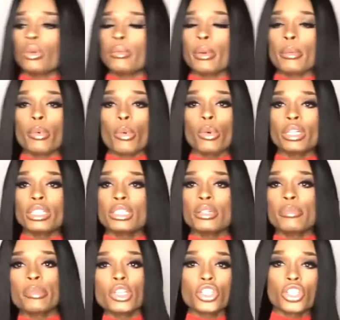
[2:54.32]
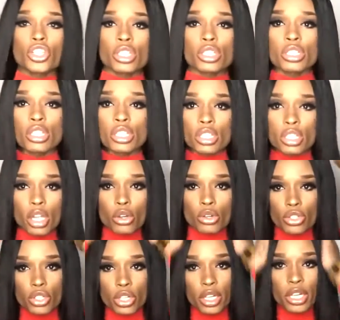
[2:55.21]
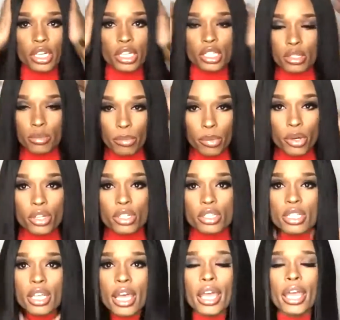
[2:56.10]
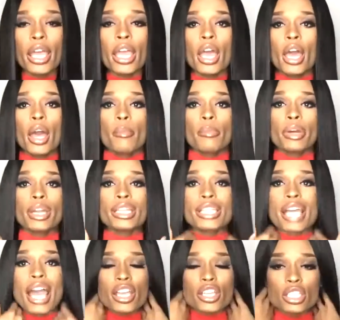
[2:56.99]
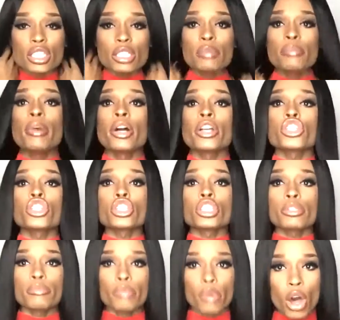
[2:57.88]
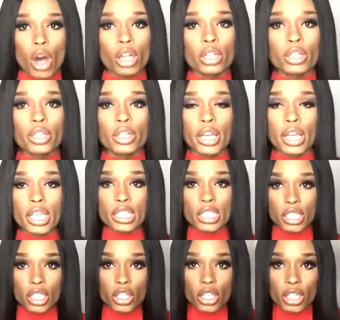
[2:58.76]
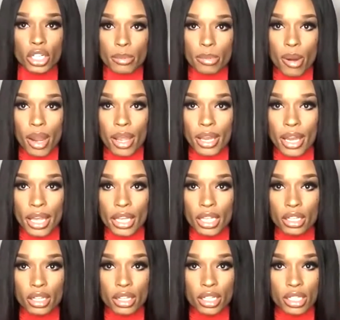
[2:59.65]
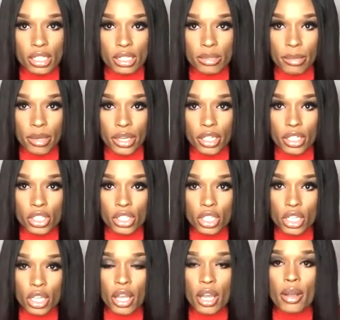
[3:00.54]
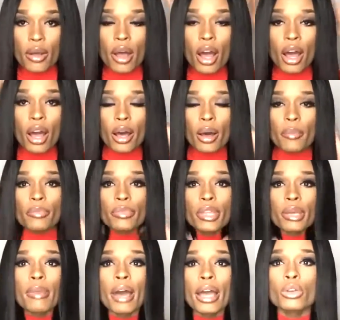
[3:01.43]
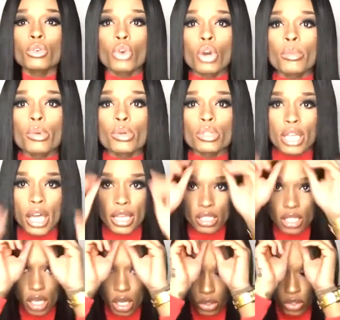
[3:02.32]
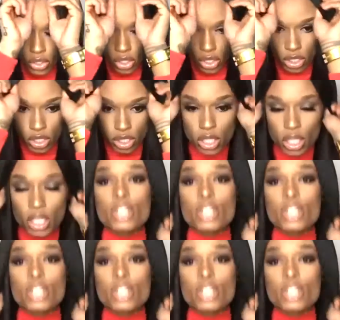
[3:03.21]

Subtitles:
remember what dimensions this closure is per se, but it's actually much smaller. It's literally probably like this much than my normal size closures.